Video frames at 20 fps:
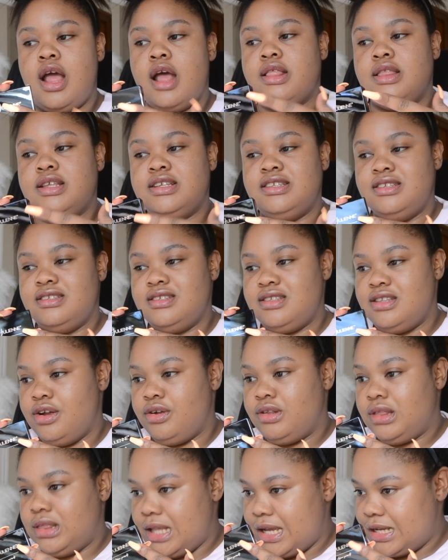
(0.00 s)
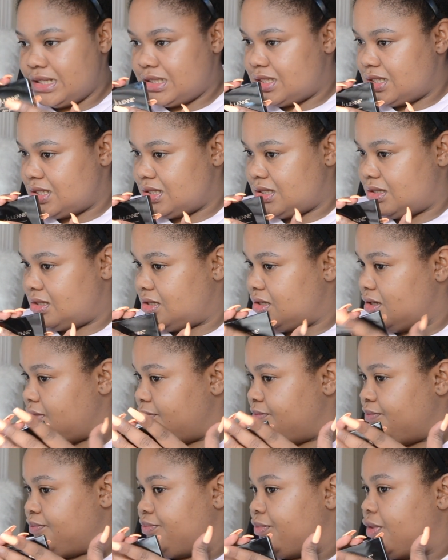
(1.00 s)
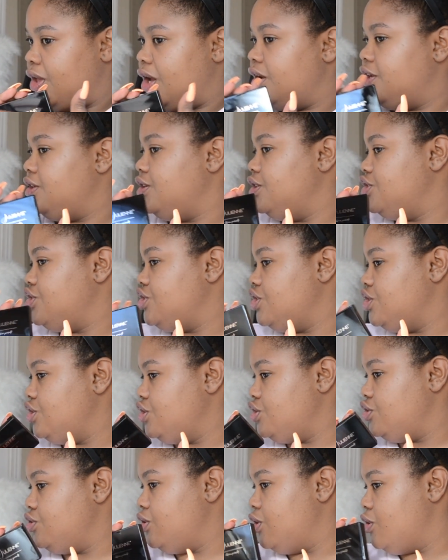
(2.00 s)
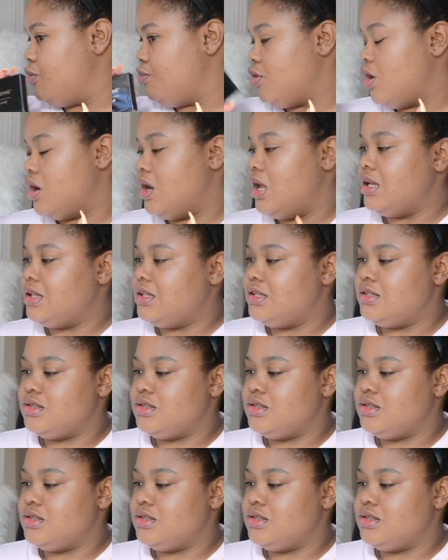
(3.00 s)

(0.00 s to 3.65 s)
This is their latest addition to their product.